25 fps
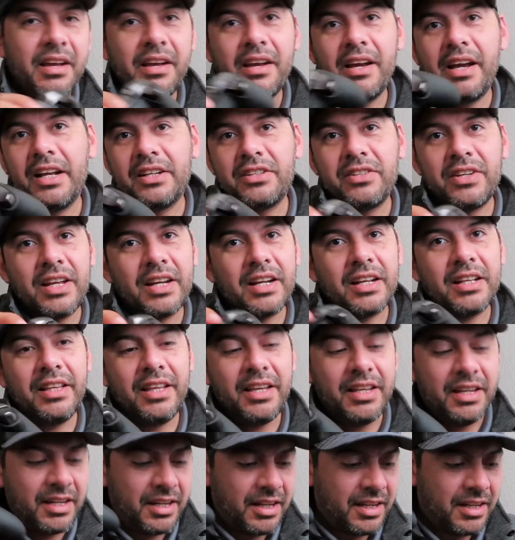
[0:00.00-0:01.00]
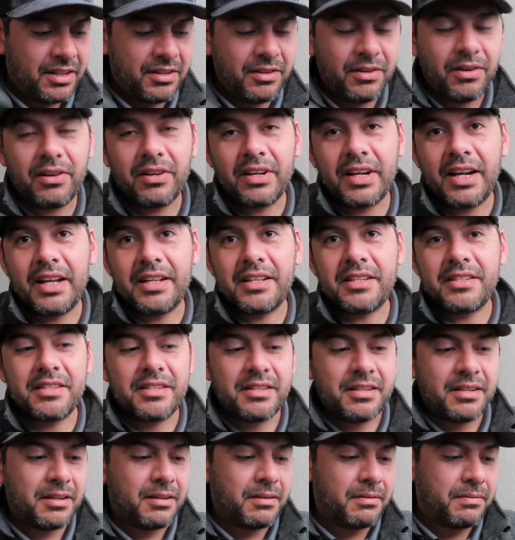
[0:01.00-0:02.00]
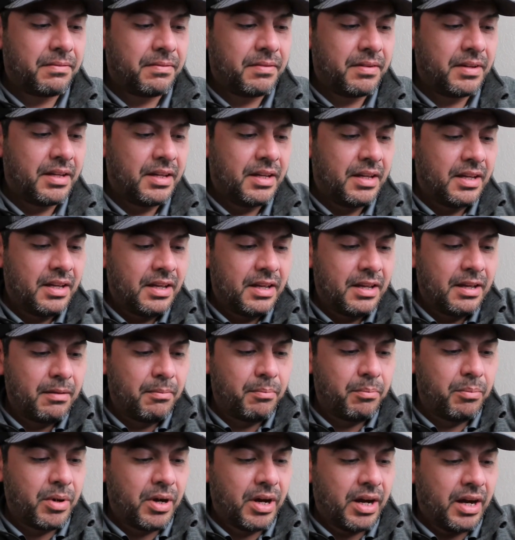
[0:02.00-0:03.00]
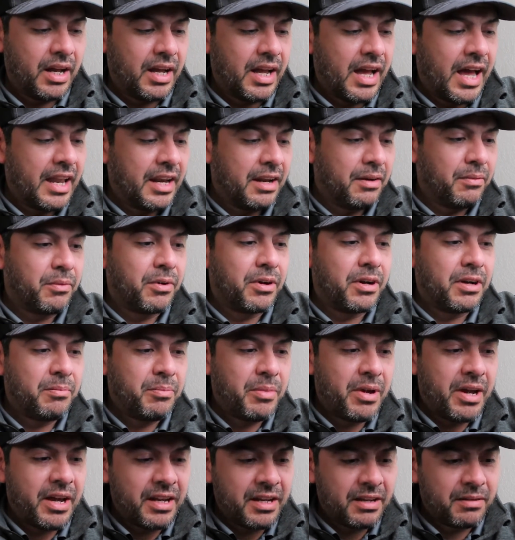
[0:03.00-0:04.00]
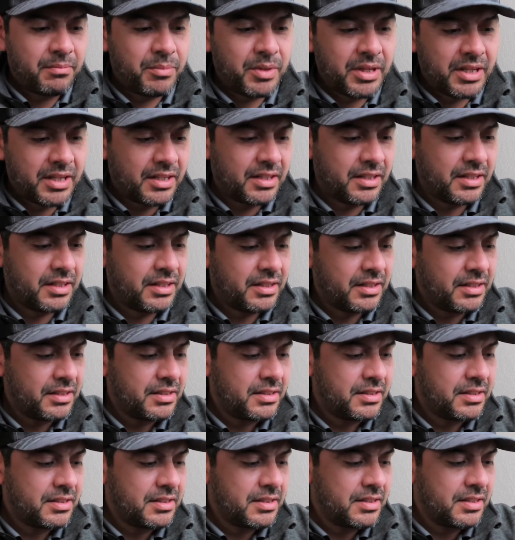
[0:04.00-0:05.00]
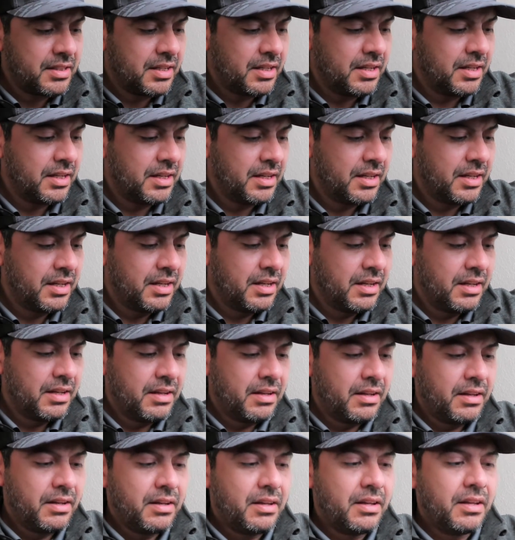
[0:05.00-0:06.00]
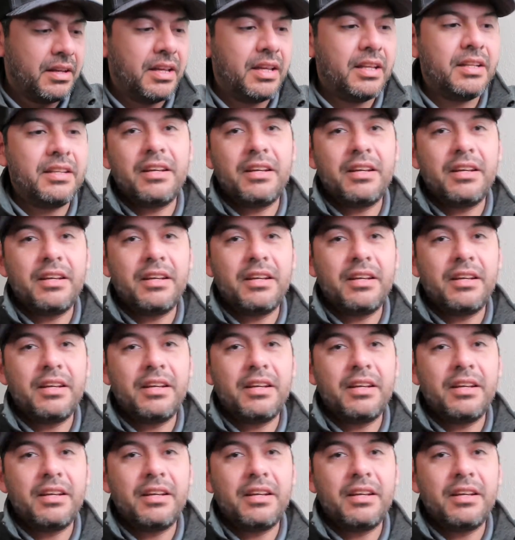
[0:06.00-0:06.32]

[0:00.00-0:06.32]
I try to clean it, do all kinds of stuff, but I didn't worry about it because it